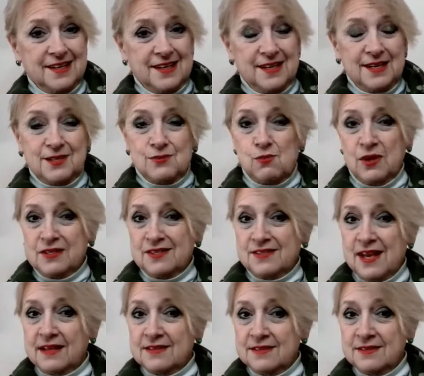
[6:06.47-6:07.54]
It's one
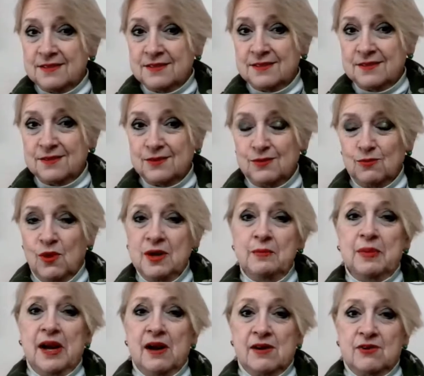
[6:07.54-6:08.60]
sentence, one
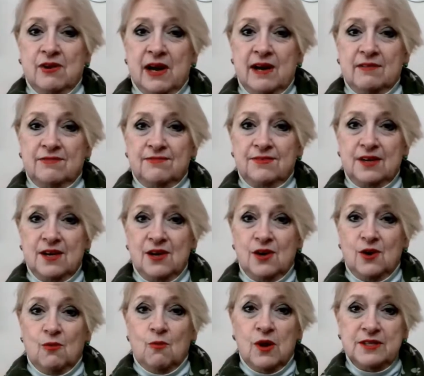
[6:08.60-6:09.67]
paragraph,
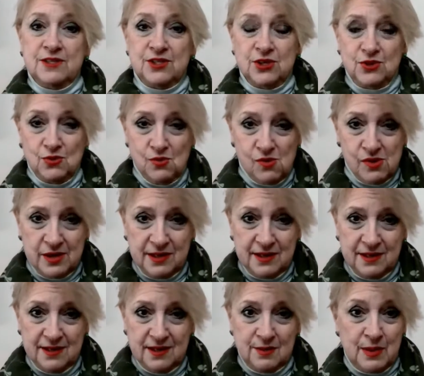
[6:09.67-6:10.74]
one
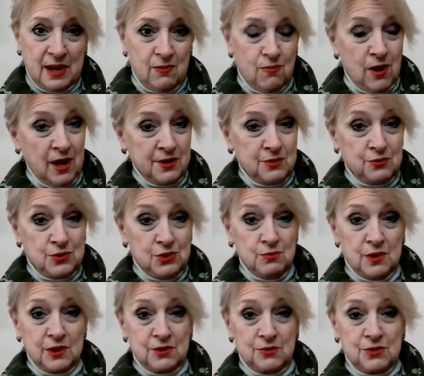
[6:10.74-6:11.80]
story about why you do
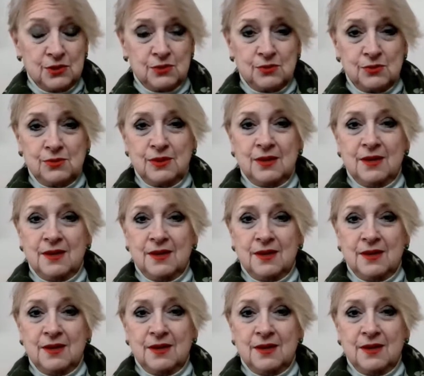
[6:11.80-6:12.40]
what you do,